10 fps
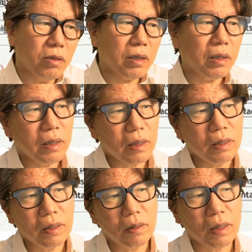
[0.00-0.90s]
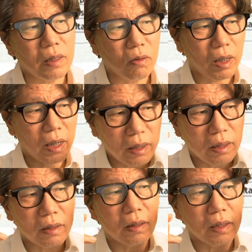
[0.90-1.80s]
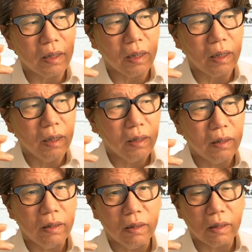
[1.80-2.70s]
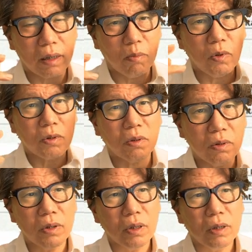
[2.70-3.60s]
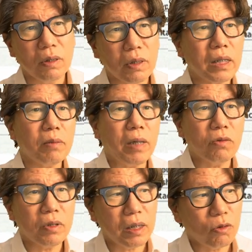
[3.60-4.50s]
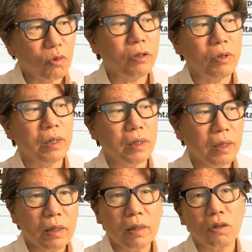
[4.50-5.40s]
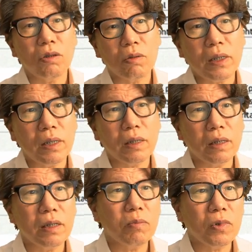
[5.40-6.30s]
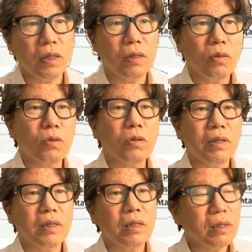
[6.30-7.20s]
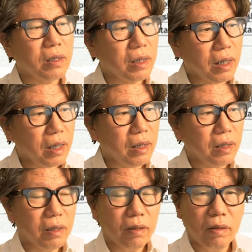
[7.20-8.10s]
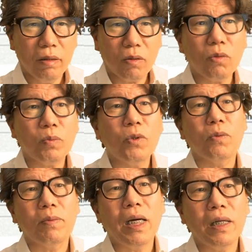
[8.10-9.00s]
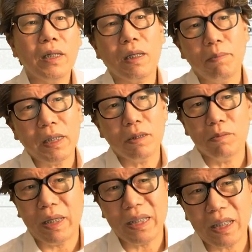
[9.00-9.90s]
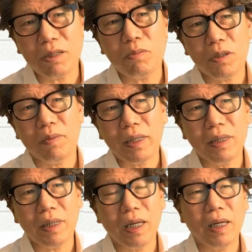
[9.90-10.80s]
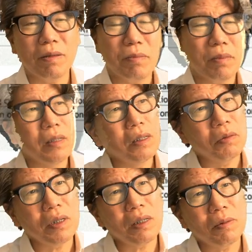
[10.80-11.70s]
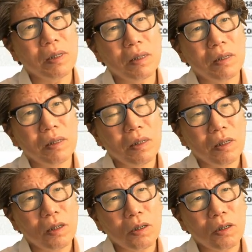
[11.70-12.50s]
those who have used orthodontic techniques that induce growth through force by using extraoral headgear argue that orthognathic surgery is not necessarily required, but I do not completely agree. There are quite a number of